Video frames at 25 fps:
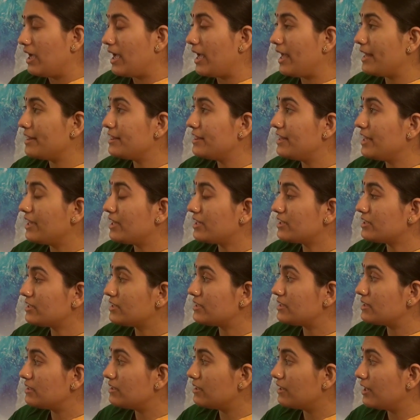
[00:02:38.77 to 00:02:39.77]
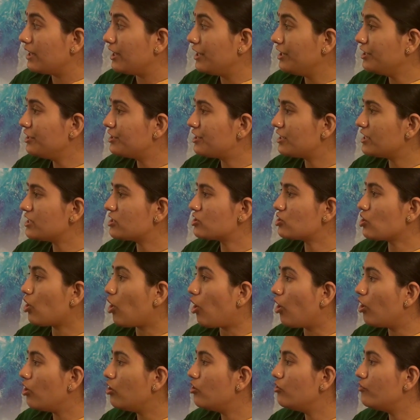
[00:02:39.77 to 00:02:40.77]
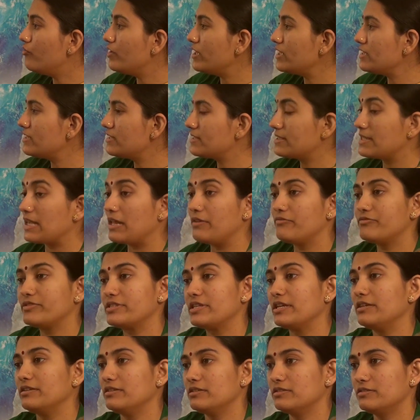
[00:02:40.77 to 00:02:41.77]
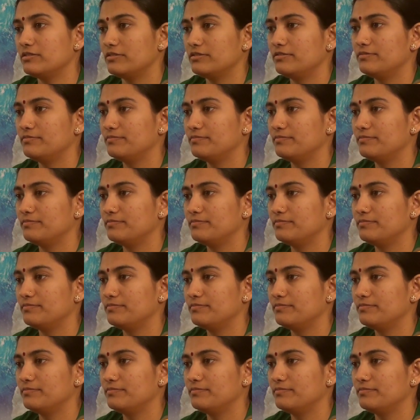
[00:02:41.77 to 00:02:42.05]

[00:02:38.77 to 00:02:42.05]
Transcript: and their interests always self-centered.